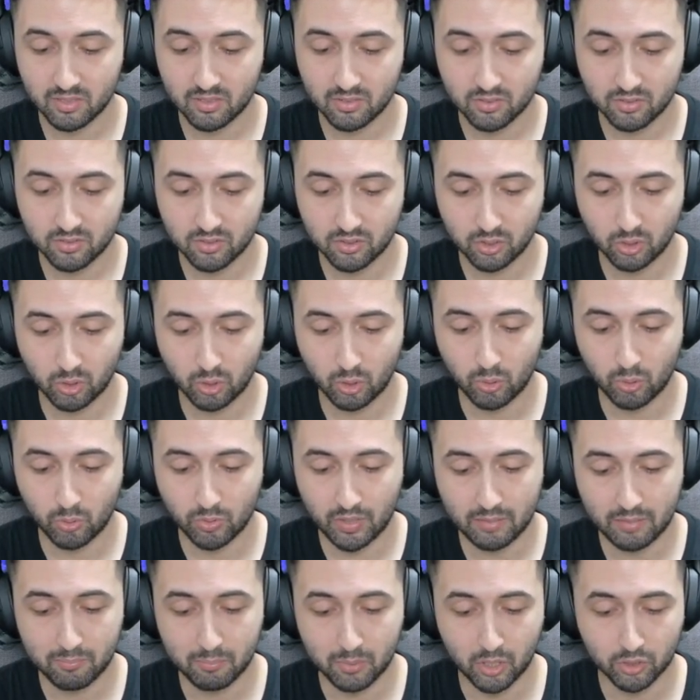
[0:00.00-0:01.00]
So
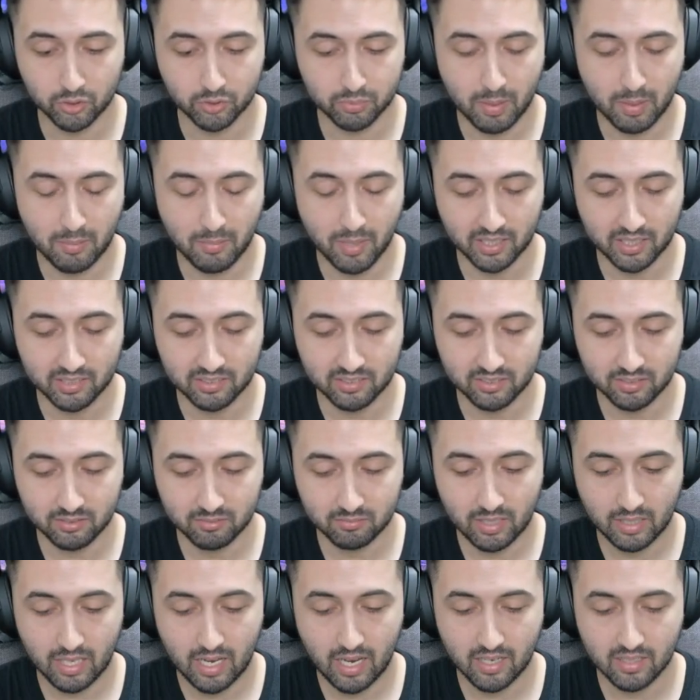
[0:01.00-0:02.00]
that blows my mind.
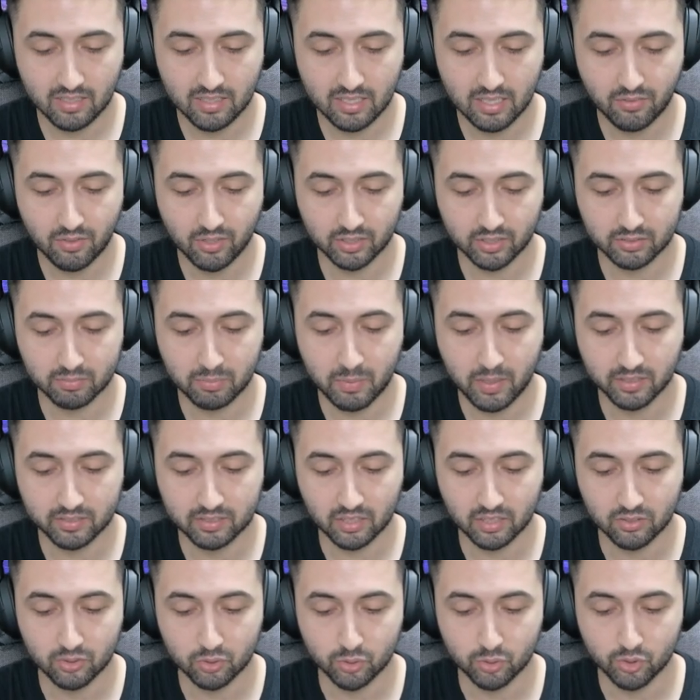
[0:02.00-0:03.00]
I never
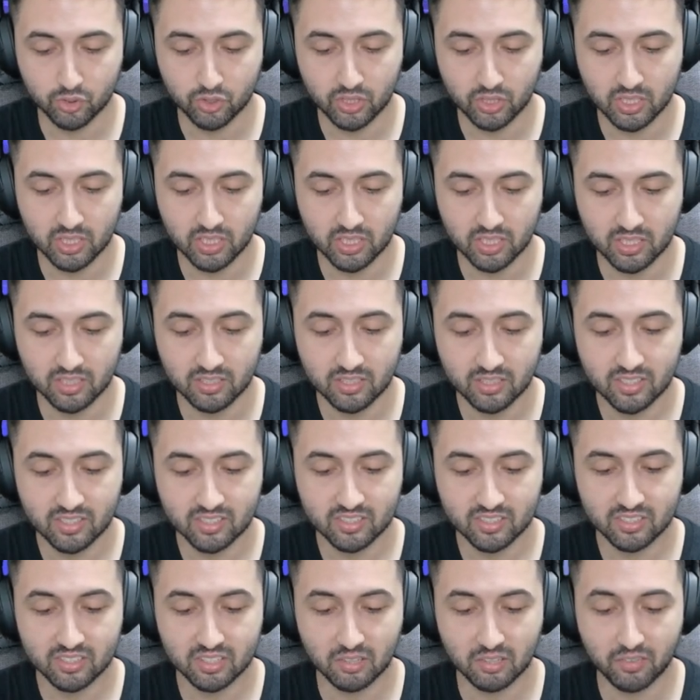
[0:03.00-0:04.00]
expected to see
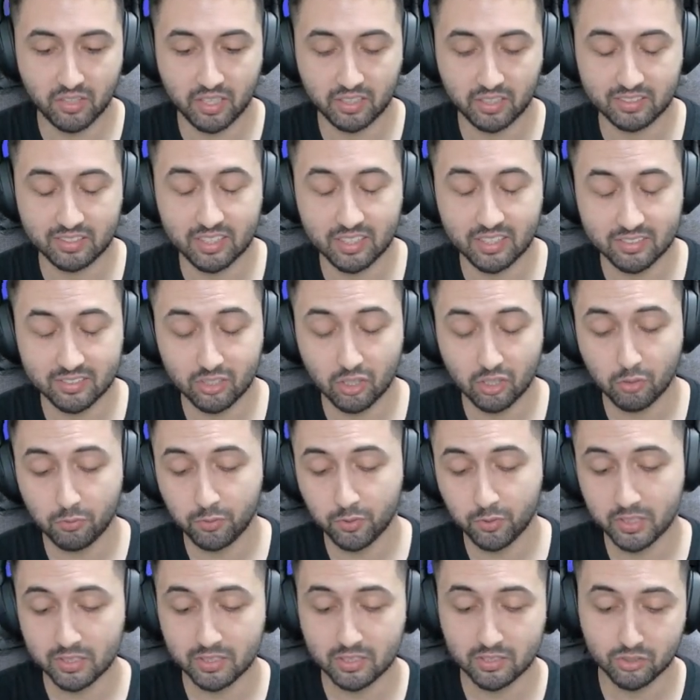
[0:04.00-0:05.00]
stuff like this.
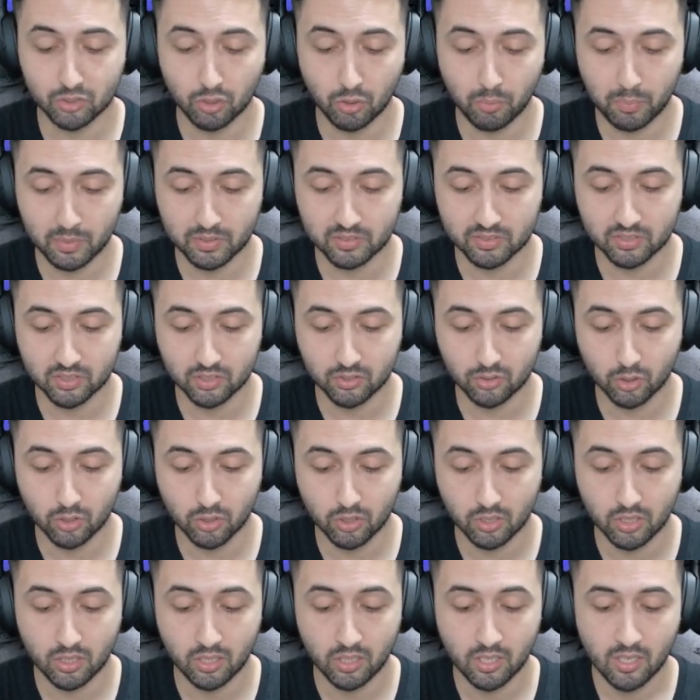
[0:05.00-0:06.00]
Hopefully this opens the
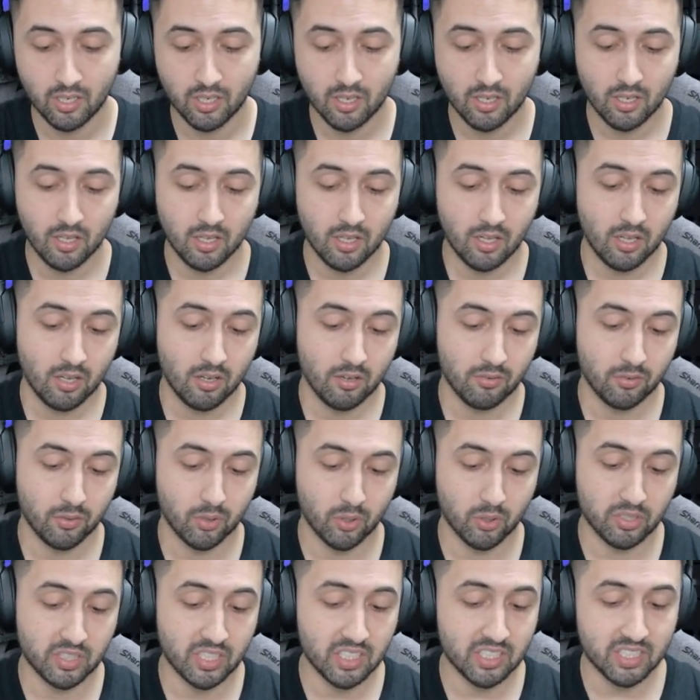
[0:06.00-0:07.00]
door
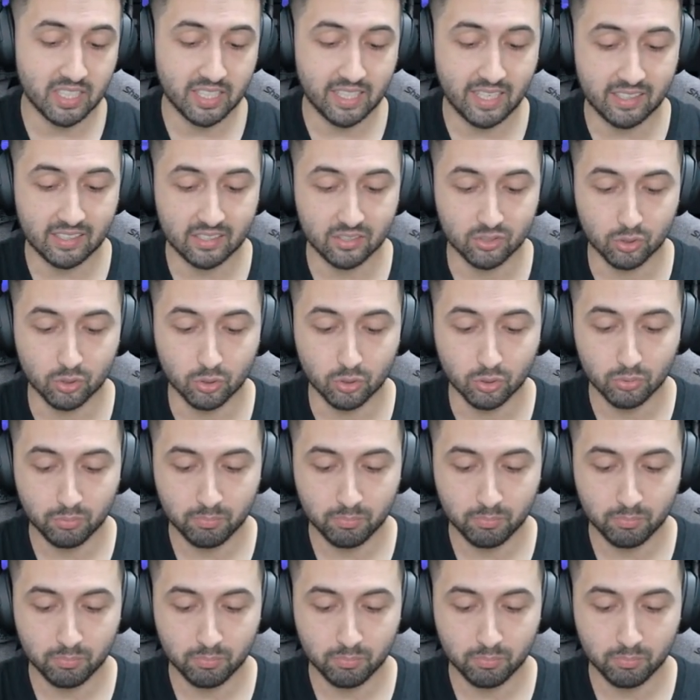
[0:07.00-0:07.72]
for Ninja Gaiden 2.